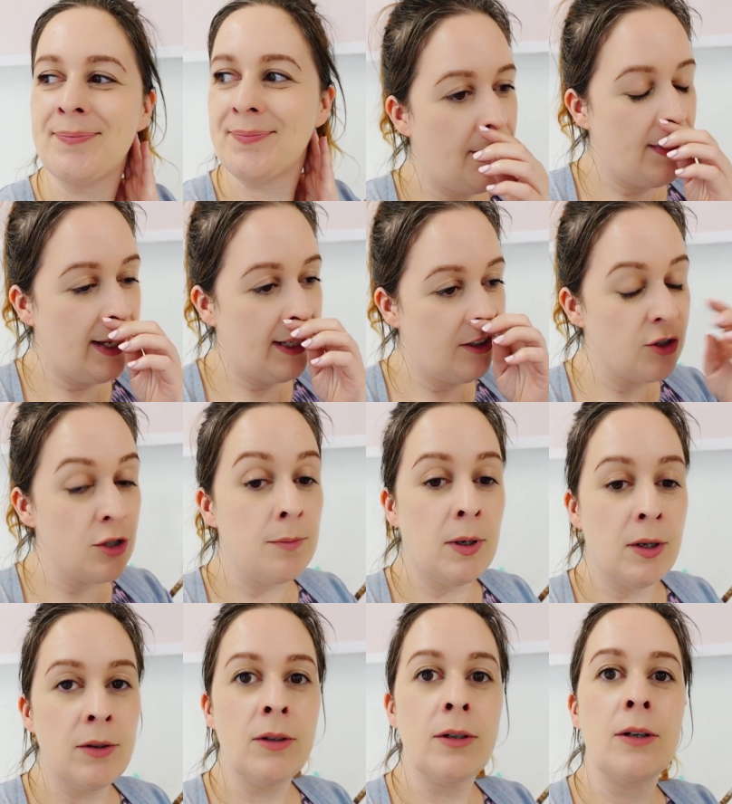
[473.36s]
And then
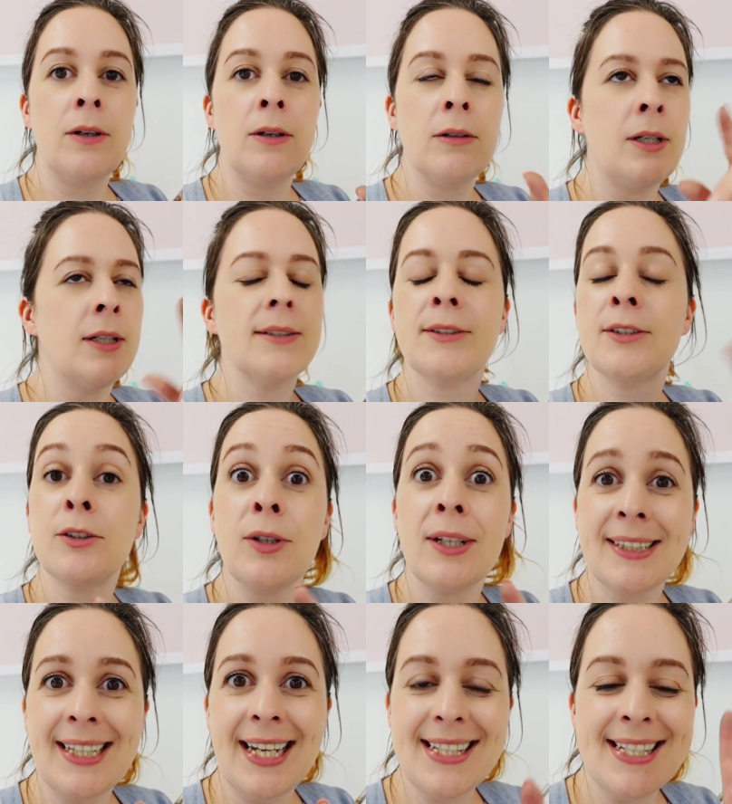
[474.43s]
tomorrow,
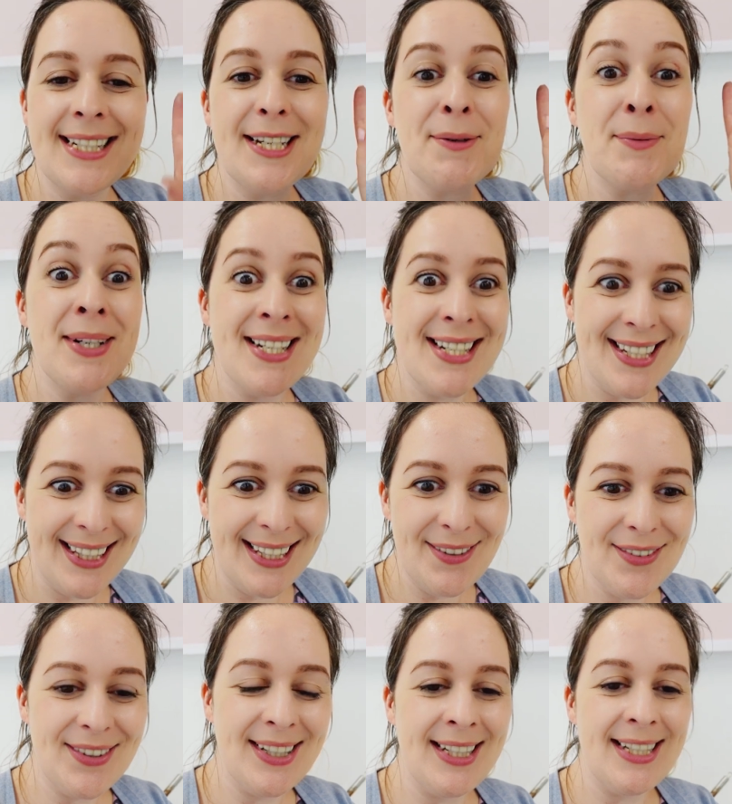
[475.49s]
Saturday, we're
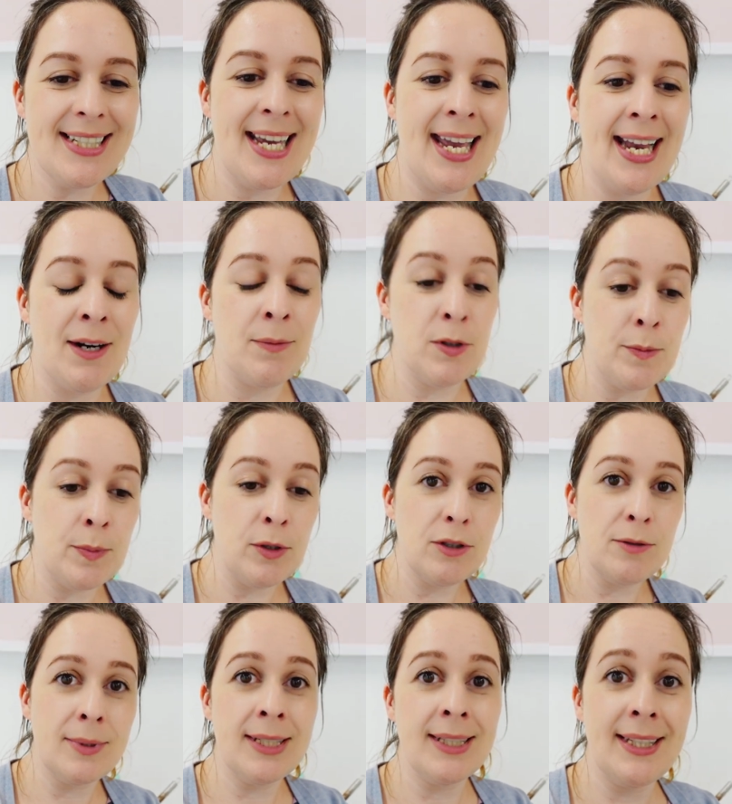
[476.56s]
delivering this cake, and we're
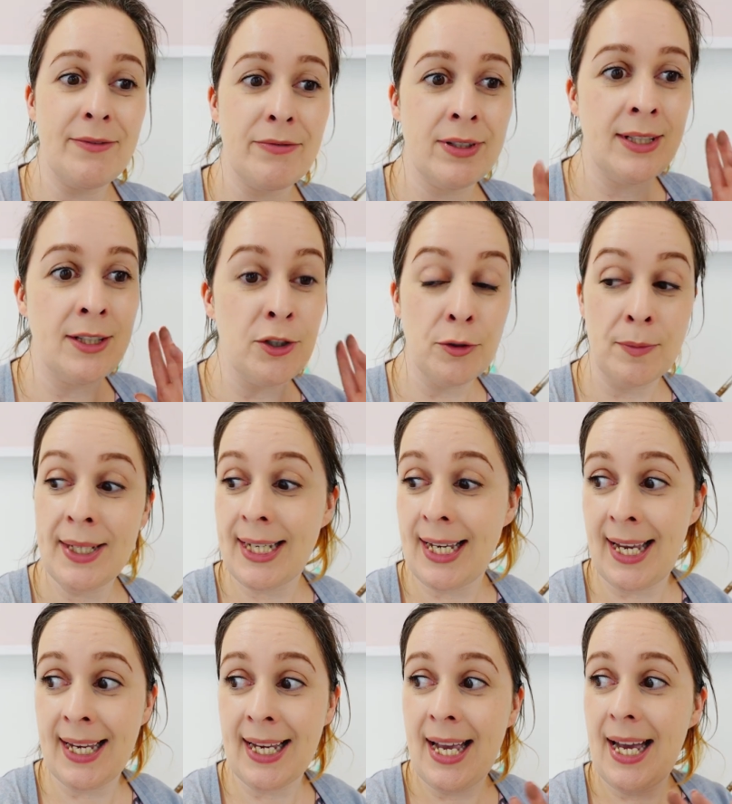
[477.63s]
supposed to be delivering the dummy
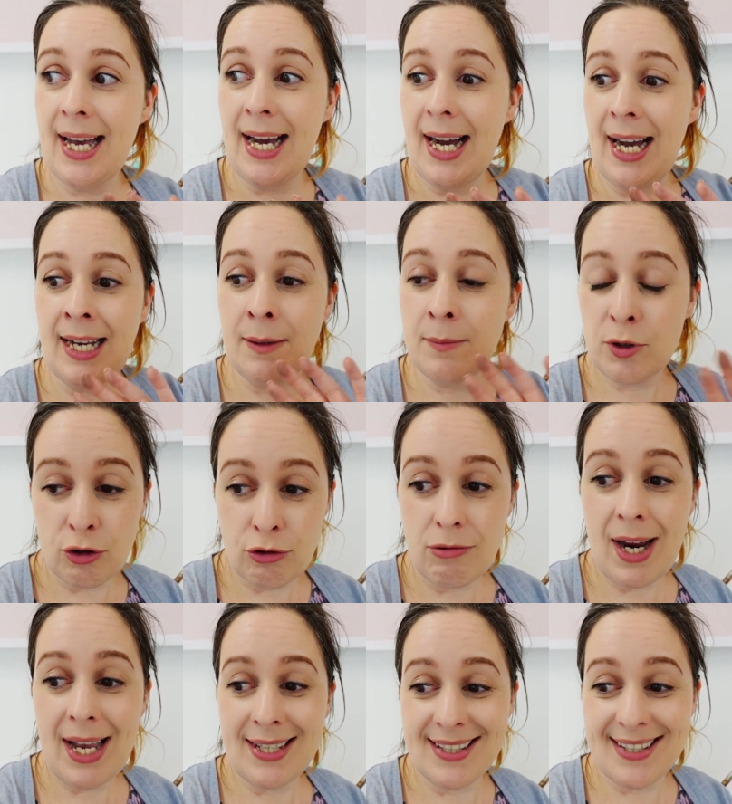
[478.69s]
cake. I am
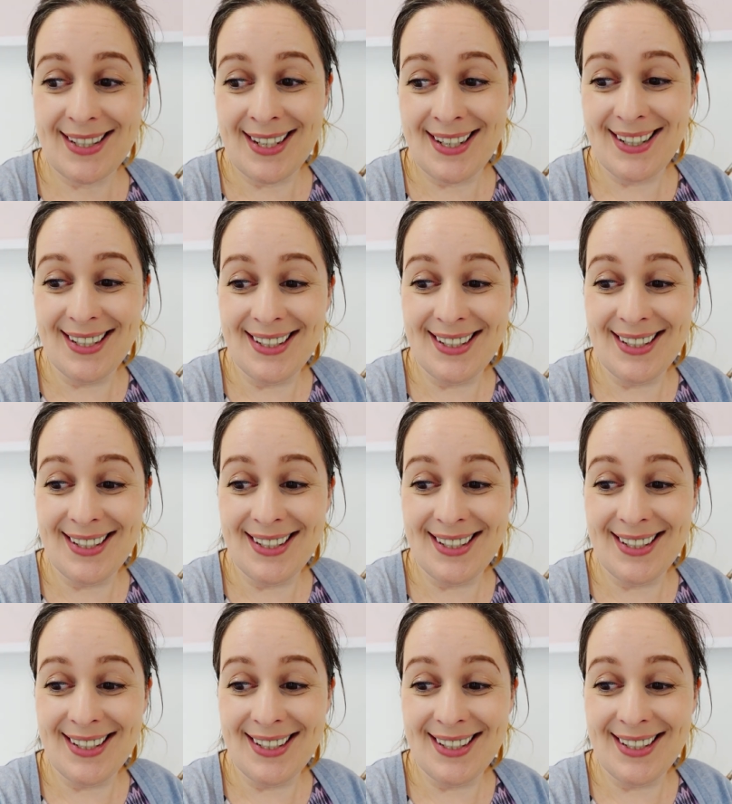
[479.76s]
stressed.